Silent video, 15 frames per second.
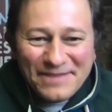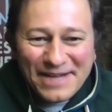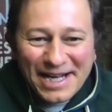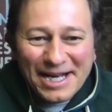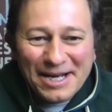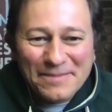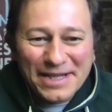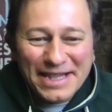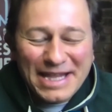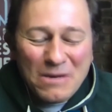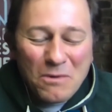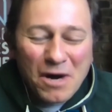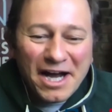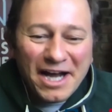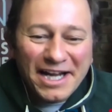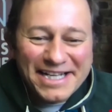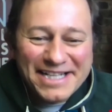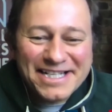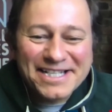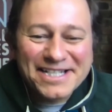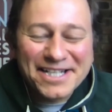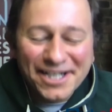But the wine
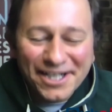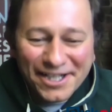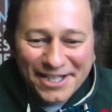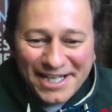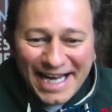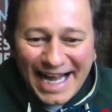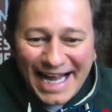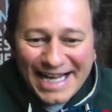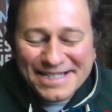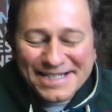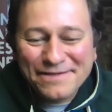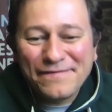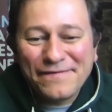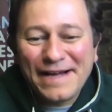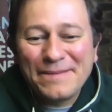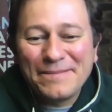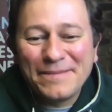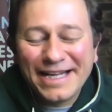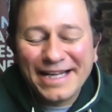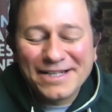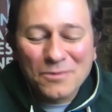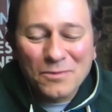is as good as the
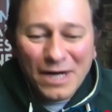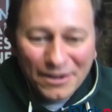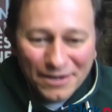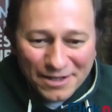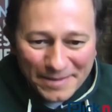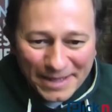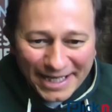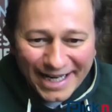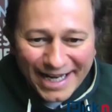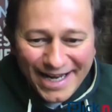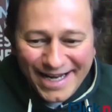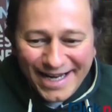family is welcoming,